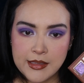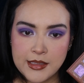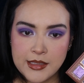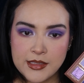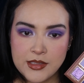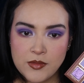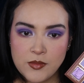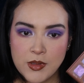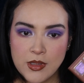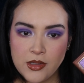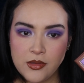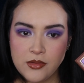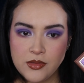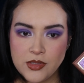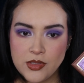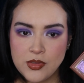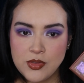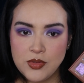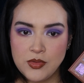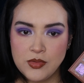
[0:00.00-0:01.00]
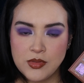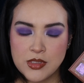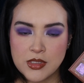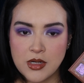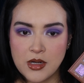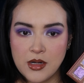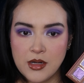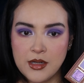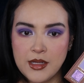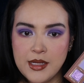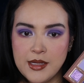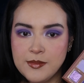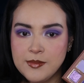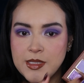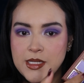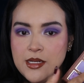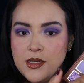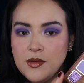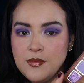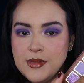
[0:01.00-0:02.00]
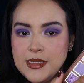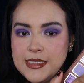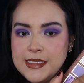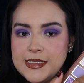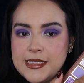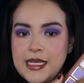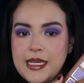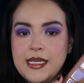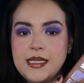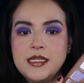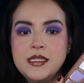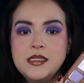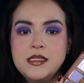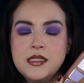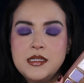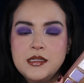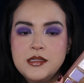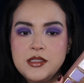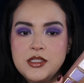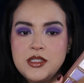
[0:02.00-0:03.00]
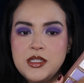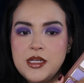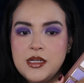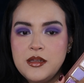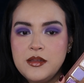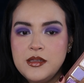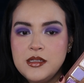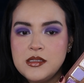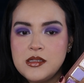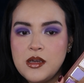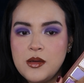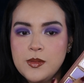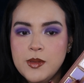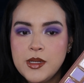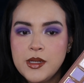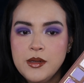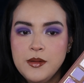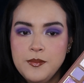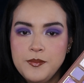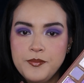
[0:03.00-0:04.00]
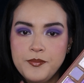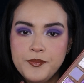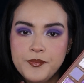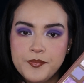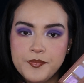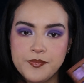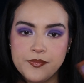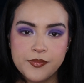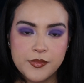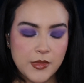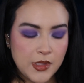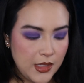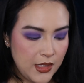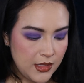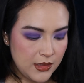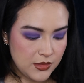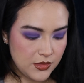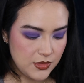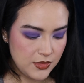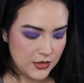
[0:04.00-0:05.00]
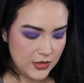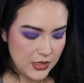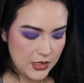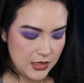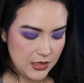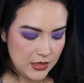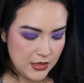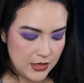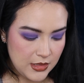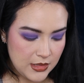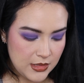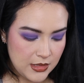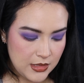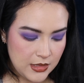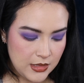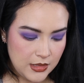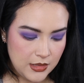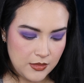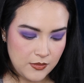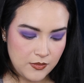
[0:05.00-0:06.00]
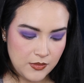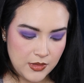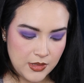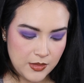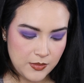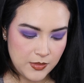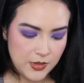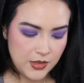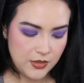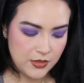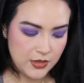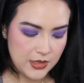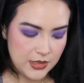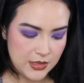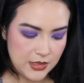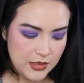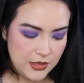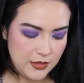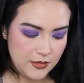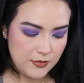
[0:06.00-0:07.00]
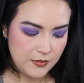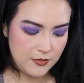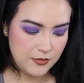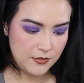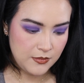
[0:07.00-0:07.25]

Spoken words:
I don't want to go too dark. I'm going to go with a second shade on the top here. Actually, let's see, would that be crazy?